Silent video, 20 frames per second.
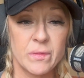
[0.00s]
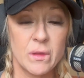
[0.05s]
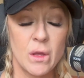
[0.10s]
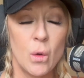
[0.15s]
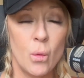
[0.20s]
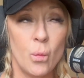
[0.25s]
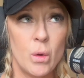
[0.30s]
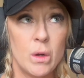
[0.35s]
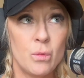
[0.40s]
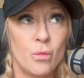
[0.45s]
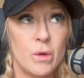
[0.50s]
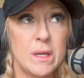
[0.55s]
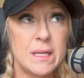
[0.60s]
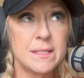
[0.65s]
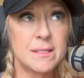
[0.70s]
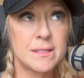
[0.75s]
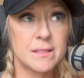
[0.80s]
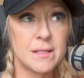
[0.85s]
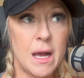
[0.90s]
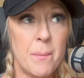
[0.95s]
When we
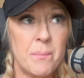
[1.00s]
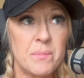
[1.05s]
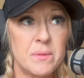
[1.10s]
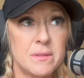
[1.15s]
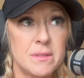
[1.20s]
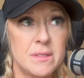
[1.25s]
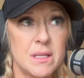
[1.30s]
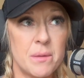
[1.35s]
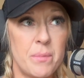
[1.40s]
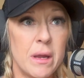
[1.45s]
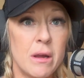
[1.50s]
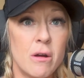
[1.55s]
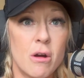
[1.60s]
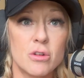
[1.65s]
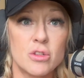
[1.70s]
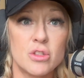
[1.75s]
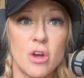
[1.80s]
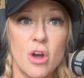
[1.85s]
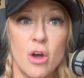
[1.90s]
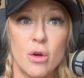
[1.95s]
stopped dipping
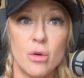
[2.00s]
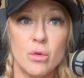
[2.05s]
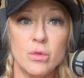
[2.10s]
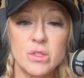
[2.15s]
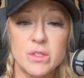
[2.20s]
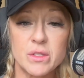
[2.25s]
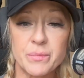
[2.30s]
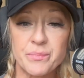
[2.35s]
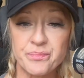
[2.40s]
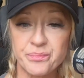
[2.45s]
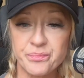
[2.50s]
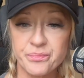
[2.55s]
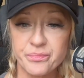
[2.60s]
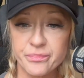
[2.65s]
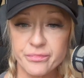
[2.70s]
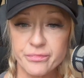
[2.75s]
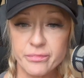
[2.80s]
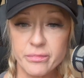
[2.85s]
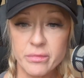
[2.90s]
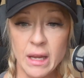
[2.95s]
our toes
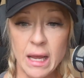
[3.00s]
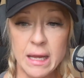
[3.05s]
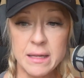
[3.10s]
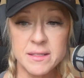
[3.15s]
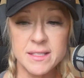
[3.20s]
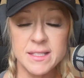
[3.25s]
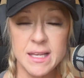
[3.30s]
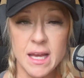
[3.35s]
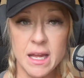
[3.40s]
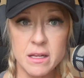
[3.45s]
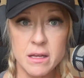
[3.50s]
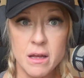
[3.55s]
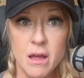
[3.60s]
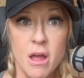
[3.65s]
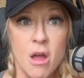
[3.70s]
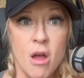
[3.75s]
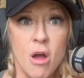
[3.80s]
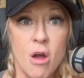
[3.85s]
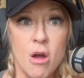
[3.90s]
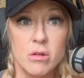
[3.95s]
and said,
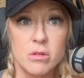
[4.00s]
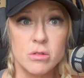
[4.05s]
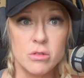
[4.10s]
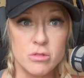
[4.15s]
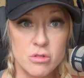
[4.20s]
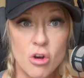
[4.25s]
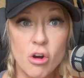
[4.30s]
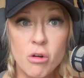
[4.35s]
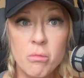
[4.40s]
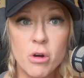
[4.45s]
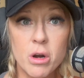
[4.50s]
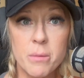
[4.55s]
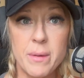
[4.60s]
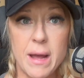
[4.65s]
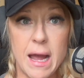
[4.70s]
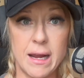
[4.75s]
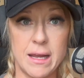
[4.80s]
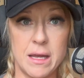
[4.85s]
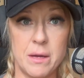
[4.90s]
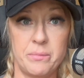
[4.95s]
no more
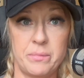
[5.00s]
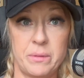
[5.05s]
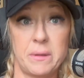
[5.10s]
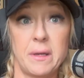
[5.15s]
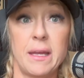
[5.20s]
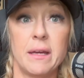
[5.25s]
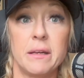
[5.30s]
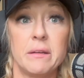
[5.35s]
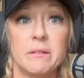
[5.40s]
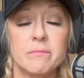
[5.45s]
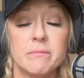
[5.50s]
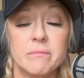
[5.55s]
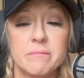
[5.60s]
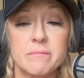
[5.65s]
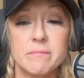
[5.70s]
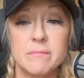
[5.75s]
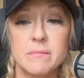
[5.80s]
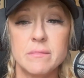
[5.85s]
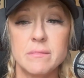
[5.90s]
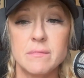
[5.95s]
backup plan,
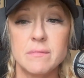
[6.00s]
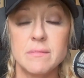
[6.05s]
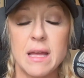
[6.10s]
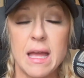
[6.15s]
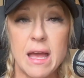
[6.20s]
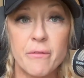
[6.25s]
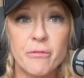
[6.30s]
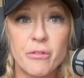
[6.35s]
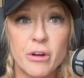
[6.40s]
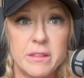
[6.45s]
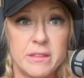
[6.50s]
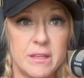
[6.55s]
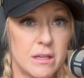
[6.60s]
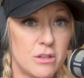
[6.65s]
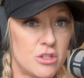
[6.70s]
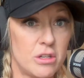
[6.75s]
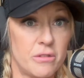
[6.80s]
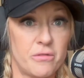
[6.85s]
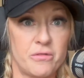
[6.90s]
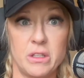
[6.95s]
everything
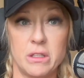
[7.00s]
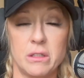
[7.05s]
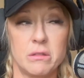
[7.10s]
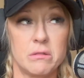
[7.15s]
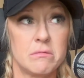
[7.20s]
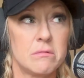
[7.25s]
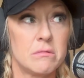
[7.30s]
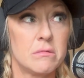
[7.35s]
shifted.